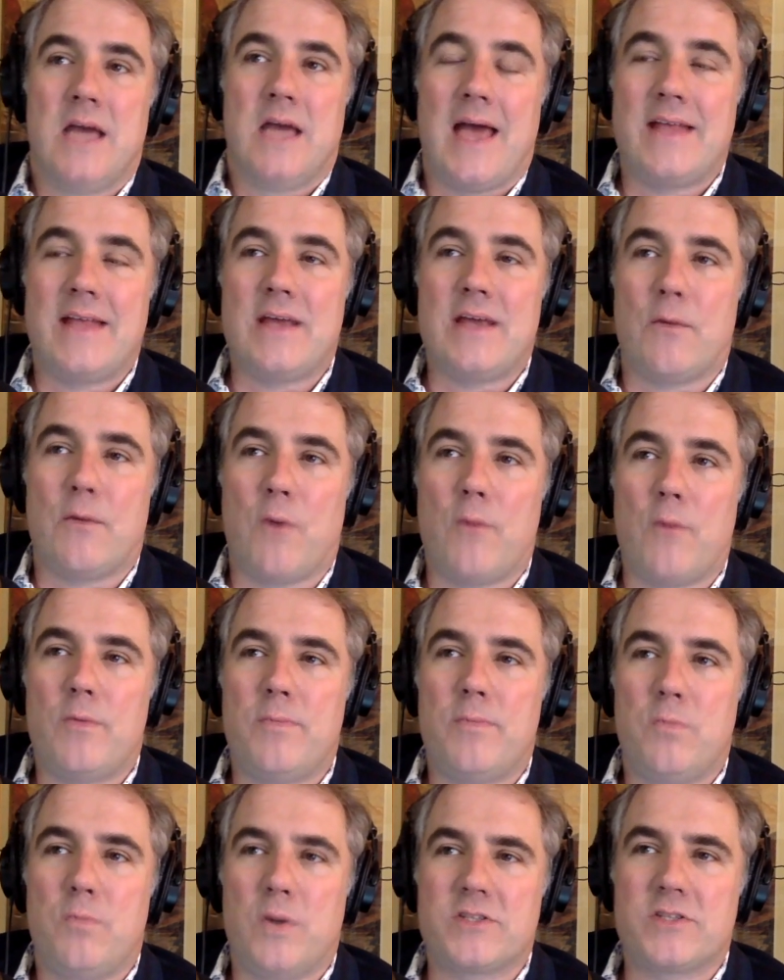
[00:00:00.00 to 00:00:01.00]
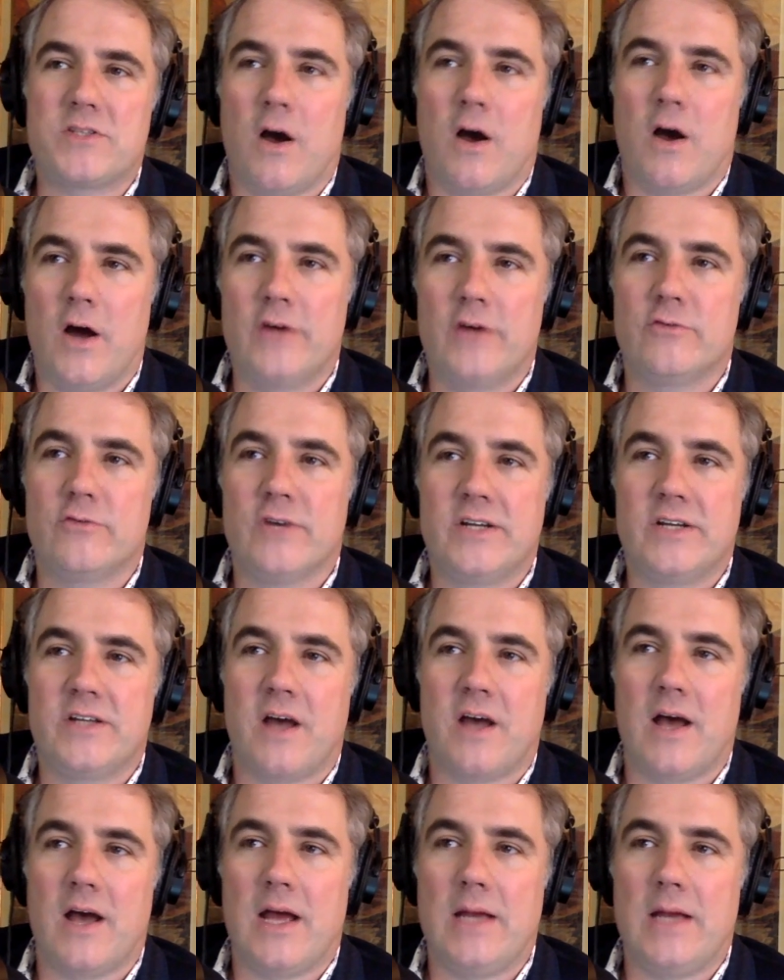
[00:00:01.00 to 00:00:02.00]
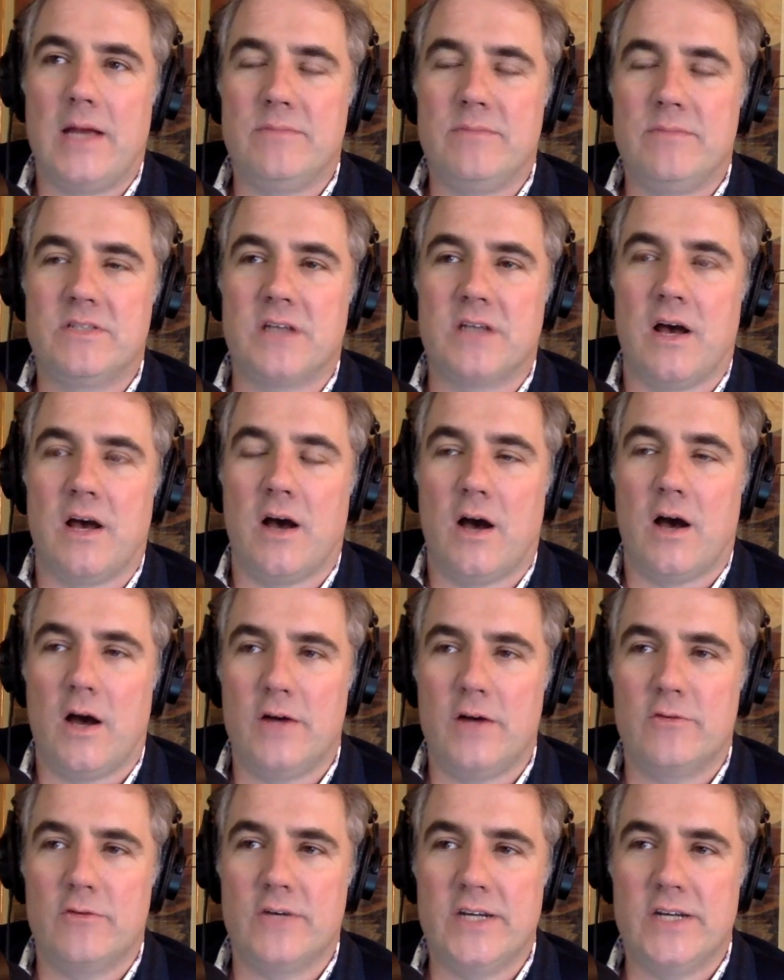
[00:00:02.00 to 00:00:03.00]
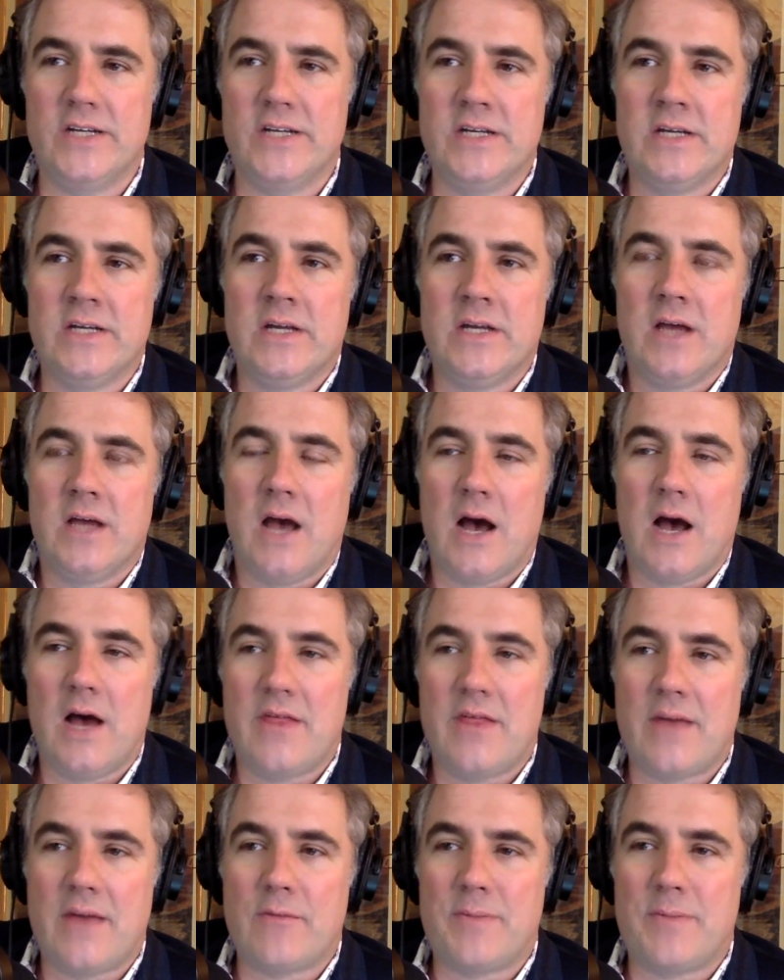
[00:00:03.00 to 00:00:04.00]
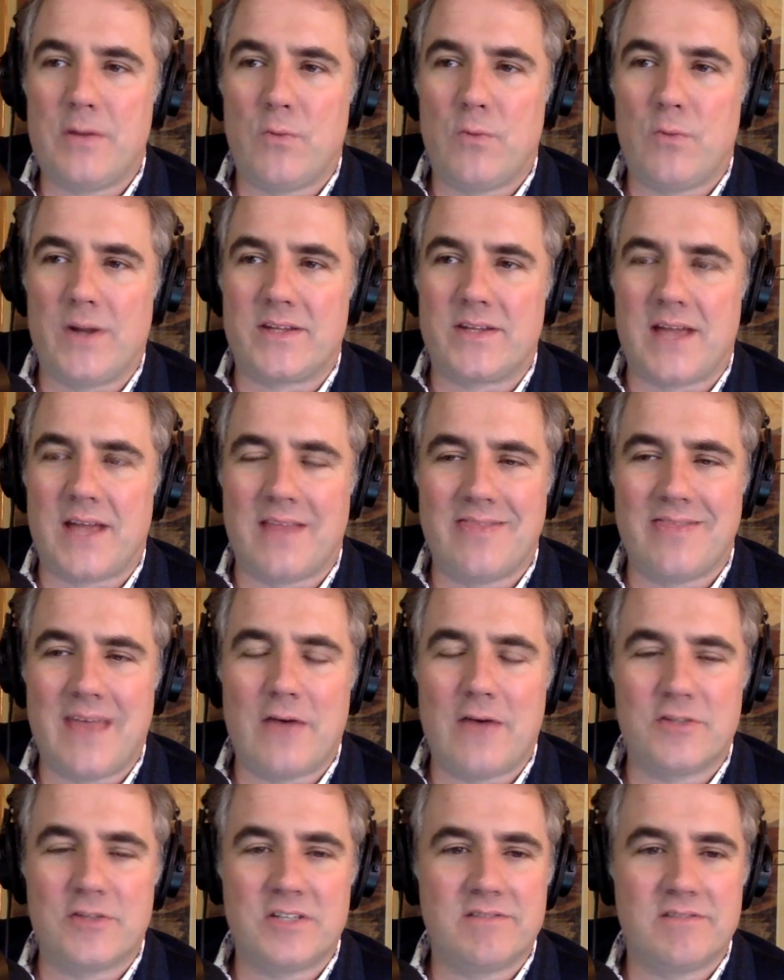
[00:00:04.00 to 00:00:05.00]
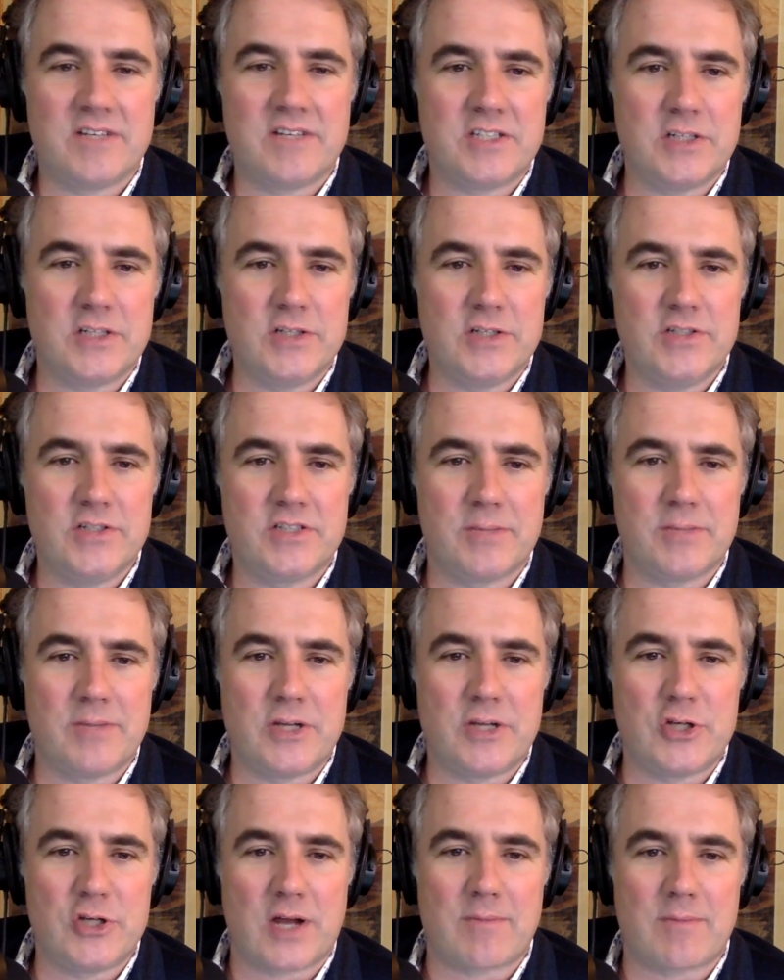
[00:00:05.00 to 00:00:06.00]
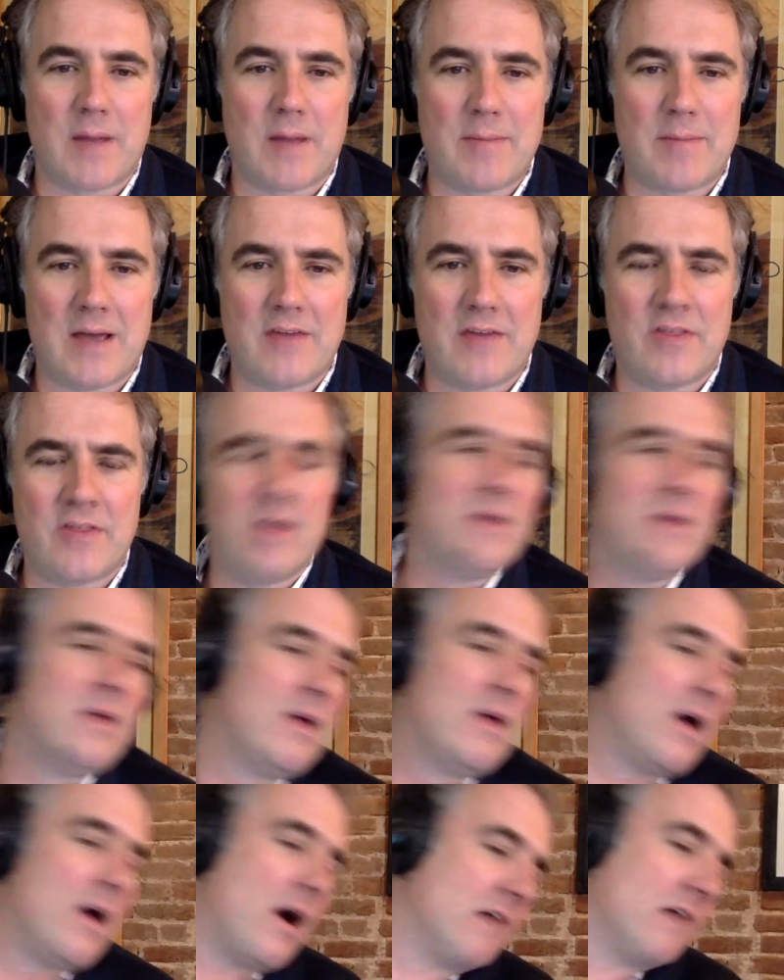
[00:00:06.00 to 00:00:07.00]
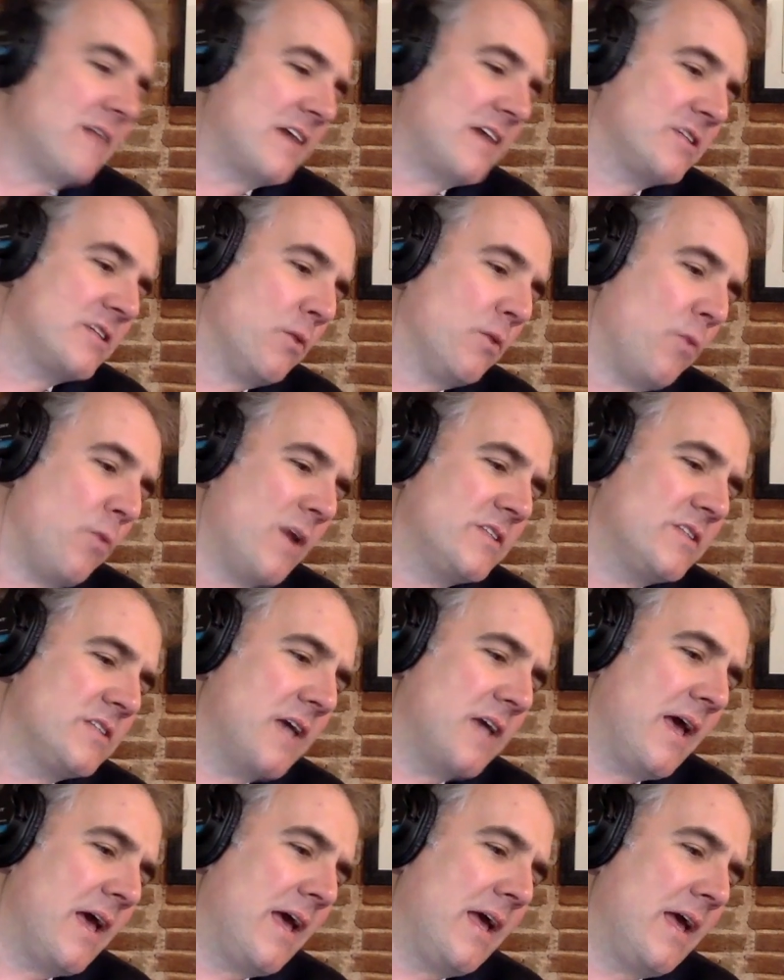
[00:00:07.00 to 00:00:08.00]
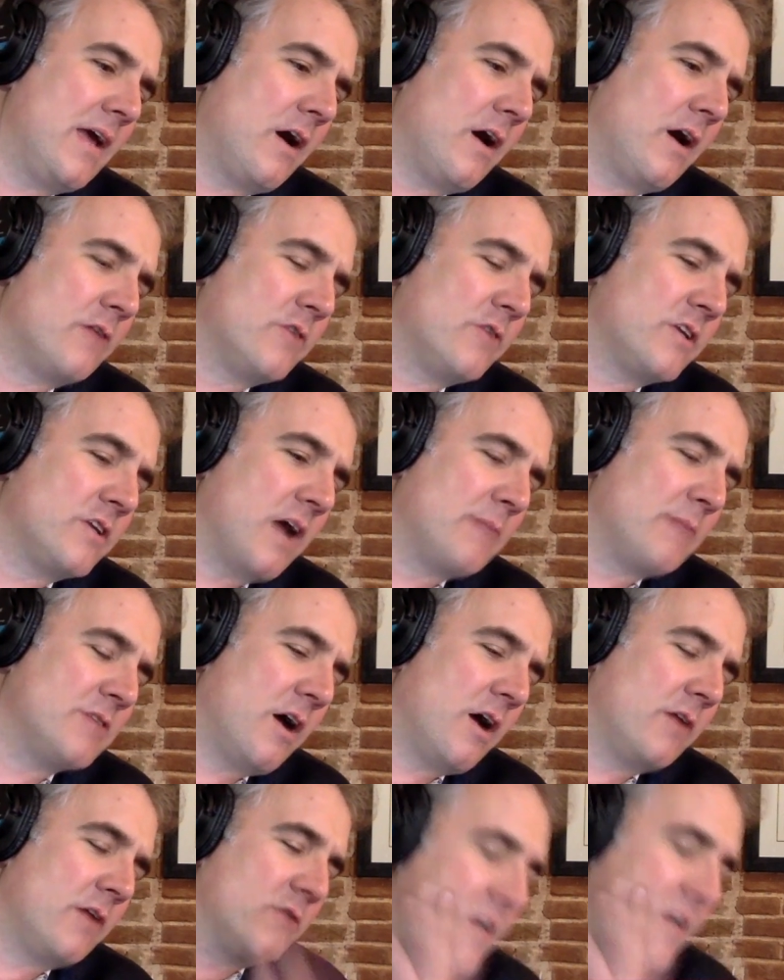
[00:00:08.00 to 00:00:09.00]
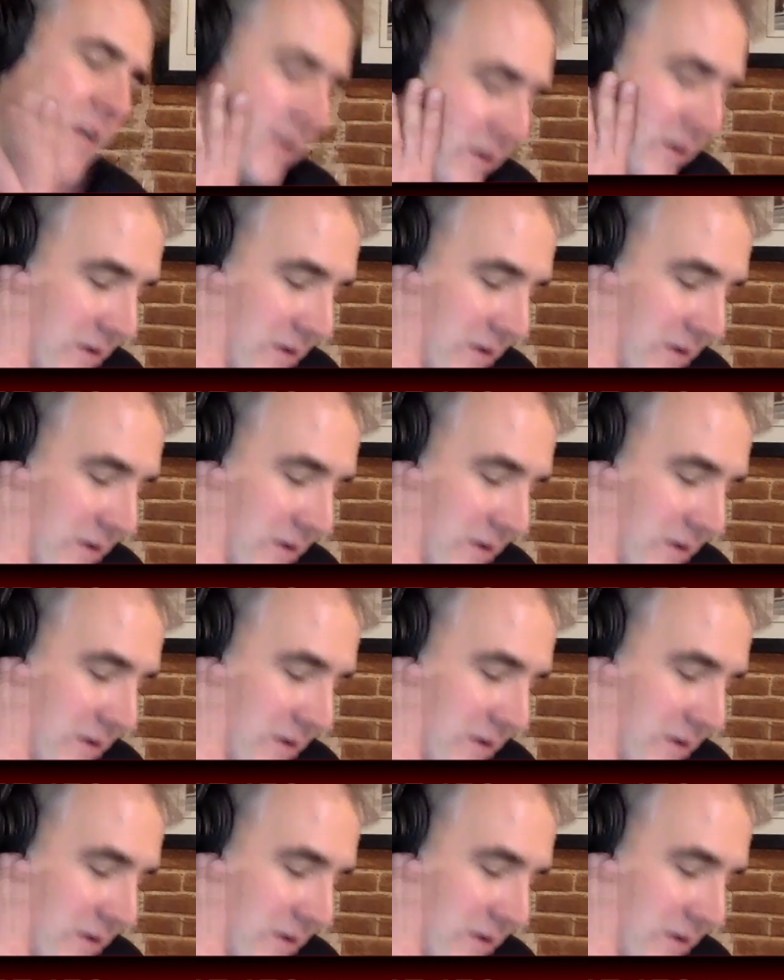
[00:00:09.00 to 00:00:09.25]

And yeah, what would what's a hundred times a hundred? Uh, that would be what ten thousand listeners. Somebody check my math. Alexa, what's a hundred times a hundred?